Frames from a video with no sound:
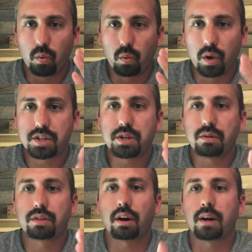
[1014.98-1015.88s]
what you
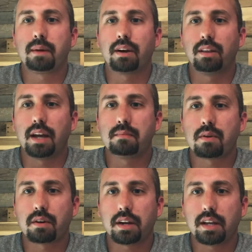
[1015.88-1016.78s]
thought about online
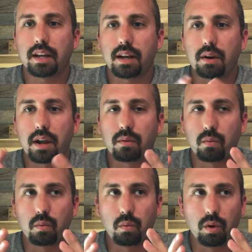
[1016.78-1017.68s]
marketing
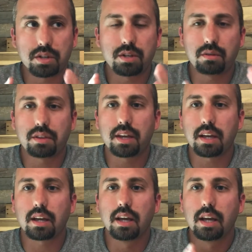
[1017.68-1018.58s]
and what you
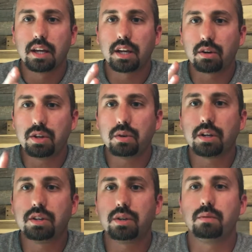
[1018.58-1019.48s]
think you
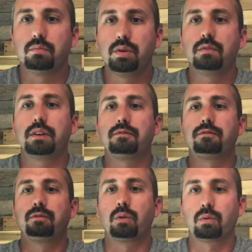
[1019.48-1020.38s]
can do moving
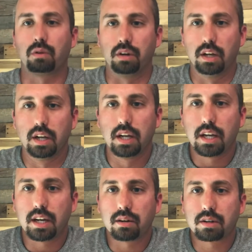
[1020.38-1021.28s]
forward.
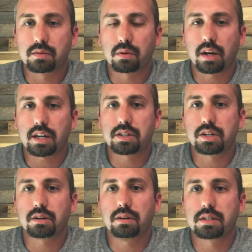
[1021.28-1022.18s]
Because we're going to actually
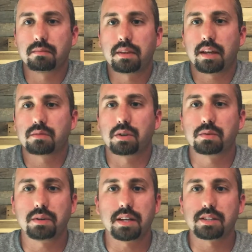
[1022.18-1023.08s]
show you some things
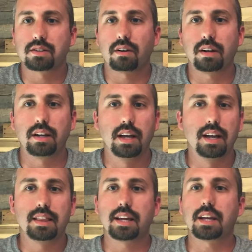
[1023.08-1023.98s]
once we get started
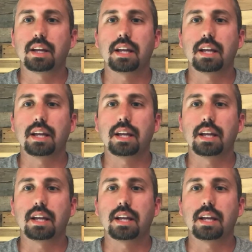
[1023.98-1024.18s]
that can